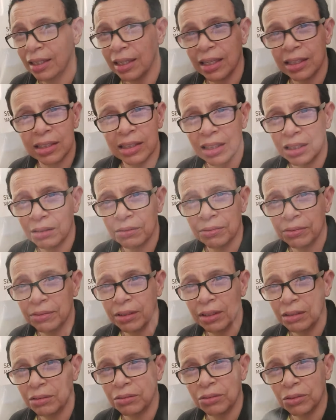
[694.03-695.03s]
That's not a
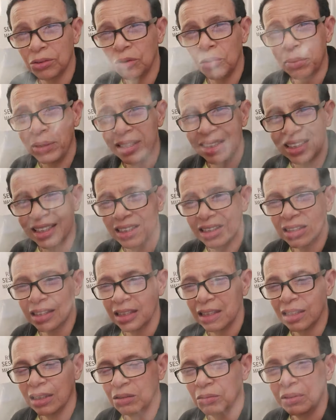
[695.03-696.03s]
friend. Nobody does
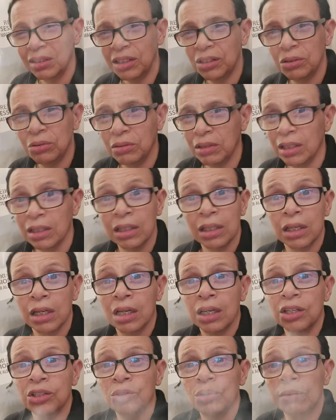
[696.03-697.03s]
that. When they do that,
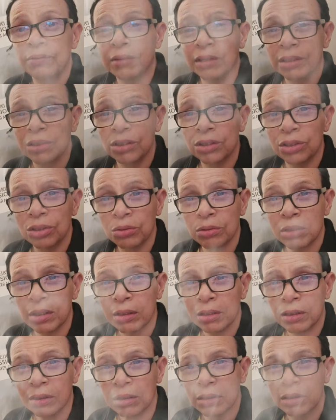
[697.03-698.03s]
you have nothing to do with
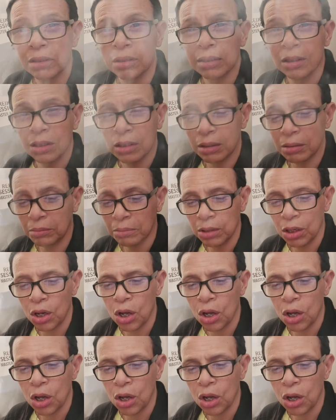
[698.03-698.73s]
that. They don't.